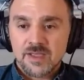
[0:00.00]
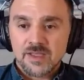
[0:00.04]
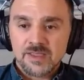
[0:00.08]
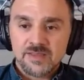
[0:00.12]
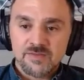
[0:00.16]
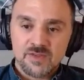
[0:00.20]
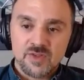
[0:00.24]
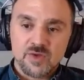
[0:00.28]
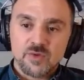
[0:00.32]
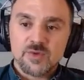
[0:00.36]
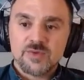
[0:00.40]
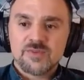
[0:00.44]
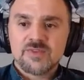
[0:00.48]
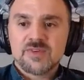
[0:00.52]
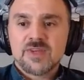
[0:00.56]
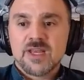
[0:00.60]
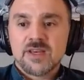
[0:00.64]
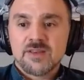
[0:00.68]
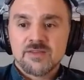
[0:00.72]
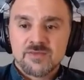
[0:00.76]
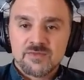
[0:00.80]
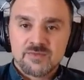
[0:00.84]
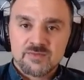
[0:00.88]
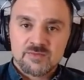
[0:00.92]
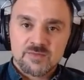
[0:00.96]
Even though we've
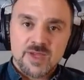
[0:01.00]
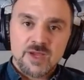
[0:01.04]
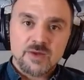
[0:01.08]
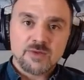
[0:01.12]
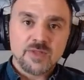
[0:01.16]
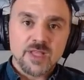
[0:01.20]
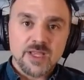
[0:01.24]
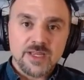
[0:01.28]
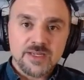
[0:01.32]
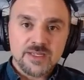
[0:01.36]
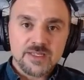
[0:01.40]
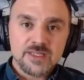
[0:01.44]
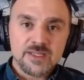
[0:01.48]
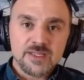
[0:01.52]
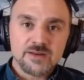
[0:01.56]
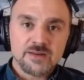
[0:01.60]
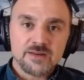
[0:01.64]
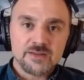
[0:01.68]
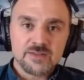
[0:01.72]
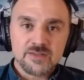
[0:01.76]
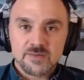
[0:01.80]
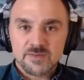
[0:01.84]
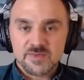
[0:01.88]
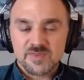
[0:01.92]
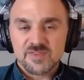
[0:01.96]
kind of outlined it
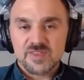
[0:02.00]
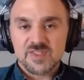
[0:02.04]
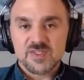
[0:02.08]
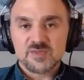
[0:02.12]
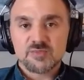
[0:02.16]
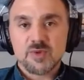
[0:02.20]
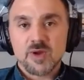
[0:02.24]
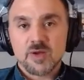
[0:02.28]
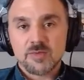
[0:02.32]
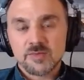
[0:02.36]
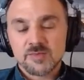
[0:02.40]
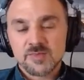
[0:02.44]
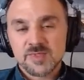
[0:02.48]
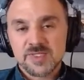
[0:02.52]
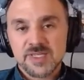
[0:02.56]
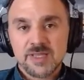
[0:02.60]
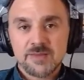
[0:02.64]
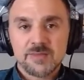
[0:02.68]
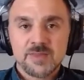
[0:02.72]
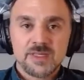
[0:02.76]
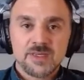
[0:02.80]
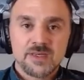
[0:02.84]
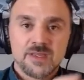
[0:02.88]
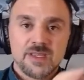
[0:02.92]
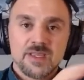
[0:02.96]
here in terms of this problem
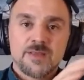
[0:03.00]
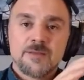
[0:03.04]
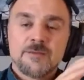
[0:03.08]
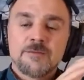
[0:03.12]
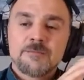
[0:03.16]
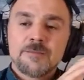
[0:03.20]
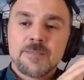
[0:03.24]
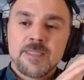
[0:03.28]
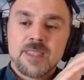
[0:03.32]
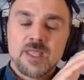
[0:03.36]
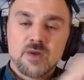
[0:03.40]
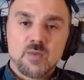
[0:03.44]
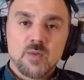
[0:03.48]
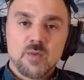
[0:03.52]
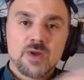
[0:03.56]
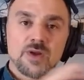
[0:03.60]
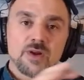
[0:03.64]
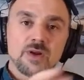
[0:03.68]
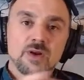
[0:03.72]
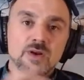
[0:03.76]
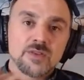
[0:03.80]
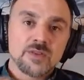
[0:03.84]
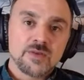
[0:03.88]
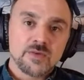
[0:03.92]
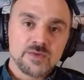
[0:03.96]
statement, what
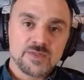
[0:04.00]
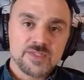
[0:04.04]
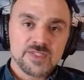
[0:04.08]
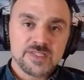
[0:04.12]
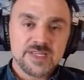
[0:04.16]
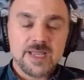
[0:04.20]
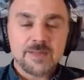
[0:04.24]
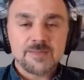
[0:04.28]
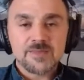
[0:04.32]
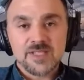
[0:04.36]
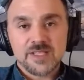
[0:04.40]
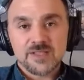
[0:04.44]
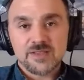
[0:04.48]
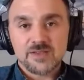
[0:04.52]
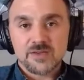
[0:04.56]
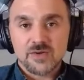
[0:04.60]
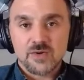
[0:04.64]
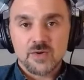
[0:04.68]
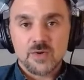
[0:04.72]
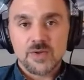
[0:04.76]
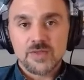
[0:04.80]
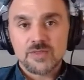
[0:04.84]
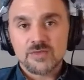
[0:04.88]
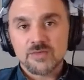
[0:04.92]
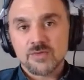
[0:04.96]
are those steps that they're
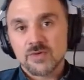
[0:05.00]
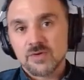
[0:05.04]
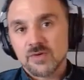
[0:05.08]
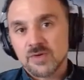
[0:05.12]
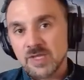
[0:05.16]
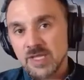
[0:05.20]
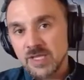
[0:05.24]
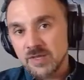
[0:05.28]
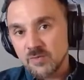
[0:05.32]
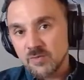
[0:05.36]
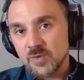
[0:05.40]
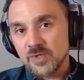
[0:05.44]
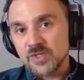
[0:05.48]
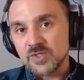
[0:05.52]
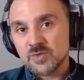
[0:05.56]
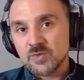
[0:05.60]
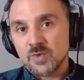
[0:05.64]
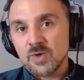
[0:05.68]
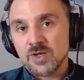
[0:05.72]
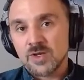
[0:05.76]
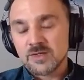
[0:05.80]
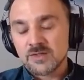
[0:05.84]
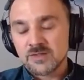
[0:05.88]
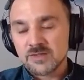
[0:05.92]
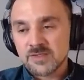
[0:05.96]
going through and which
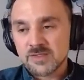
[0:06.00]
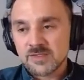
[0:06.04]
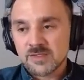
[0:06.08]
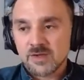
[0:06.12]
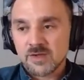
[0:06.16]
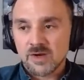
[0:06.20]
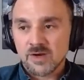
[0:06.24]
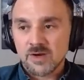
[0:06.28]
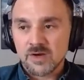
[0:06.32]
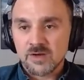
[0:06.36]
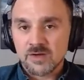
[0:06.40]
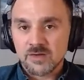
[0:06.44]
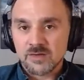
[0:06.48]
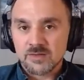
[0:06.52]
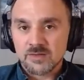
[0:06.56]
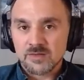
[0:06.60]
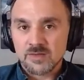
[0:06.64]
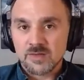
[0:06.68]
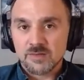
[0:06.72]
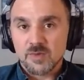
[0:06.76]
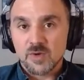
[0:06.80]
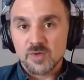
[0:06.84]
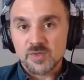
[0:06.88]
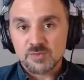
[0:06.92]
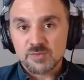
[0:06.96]
ones are
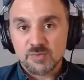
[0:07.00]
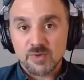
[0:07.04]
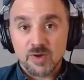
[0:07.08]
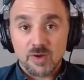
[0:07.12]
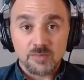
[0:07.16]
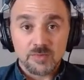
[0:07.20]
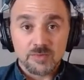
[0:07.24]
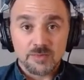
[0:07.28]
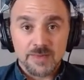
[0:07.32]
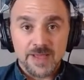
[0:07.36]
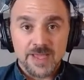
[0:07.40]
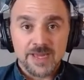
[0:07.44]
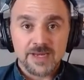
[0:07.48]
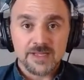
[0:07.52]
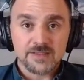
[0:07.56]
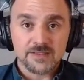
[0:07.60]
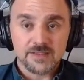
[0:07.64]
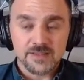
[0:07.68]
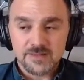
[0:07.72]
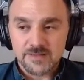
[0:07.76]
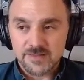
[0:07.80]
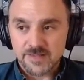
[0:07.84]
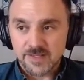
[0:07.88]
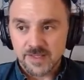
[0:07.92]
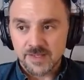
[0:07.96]
the most problematic,
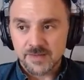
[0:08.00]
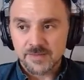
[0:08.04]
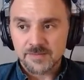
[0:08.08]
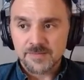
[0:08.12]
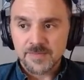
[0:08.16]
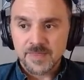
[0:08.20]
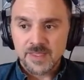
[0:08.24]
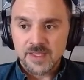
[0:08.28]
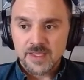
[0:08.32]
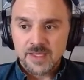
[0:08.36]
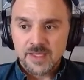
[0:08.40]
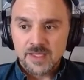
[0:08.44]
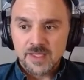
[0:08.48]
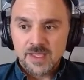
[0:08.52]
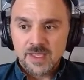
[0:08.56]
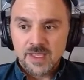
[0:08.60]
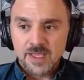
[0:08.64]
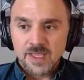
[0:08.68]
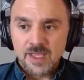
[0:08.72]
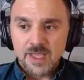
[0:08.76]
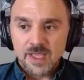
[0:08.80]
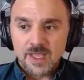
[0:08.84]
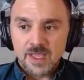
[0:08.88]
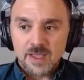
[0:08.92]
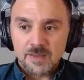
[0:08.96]
let's say.
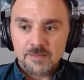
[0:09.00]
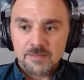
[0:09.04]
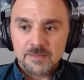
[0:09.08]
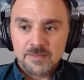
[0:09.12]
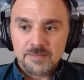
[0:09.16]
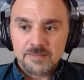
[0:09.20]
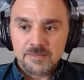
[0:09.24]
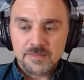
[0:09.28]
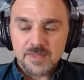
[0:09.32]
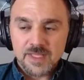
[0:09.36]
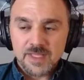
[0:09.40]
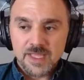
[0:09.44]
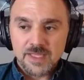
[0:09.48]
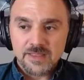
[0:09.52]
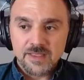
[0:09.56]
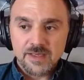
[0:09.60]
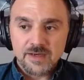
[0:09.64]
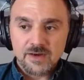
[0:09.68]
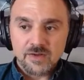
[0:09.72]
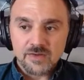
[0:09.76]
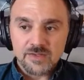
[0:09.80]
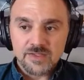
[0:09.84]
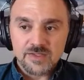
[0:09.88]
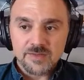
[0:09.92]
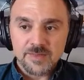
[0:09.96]
And
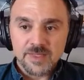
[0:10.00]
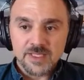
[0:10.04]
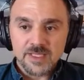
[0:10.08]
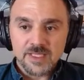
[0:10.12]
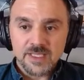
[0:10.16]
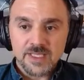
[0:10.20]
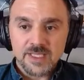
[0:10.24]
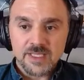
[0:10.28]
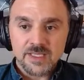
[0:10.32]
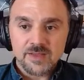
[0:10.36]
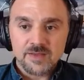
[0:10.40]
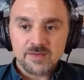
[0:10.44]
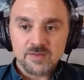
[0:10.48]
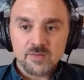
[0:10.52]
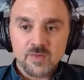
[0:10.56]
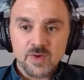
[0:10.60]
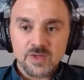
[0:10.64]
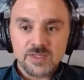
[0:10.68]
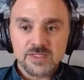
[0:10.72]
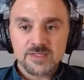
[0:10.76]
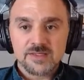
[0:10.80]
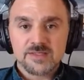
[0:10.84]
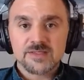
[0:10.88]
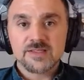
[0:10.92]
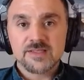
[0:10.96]
then ultimately,
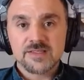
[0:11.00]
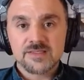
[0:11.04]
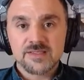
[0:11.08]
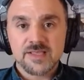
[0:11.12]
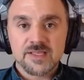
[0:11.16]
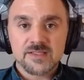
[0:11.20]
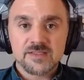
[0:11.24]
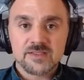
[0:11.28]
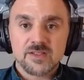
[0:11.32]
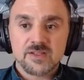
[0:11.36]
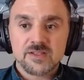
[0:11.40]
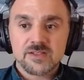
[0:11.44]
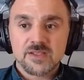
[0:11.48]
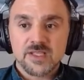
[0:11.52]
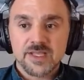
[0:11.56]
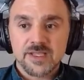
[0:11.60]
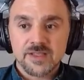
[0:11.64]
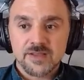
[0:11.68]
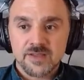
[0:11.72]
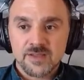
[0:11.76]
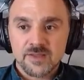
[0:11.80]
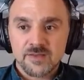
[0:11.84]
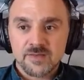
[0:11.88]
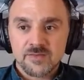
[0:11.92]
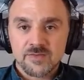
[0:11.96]
what does success look
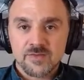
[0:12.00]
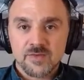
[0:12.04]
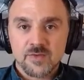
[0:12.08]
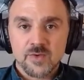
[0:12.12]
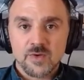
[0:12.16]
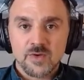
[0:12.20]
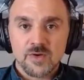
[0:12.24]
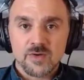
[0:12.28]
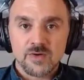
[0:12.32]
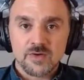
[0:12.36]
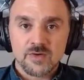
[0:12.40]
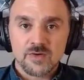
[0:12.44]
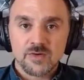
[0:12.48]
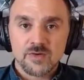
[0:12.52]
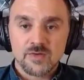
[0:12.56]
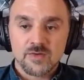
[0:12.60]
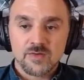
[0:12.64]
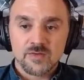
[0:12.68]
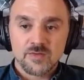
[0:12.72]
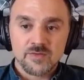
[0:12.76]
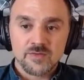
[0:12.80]
like for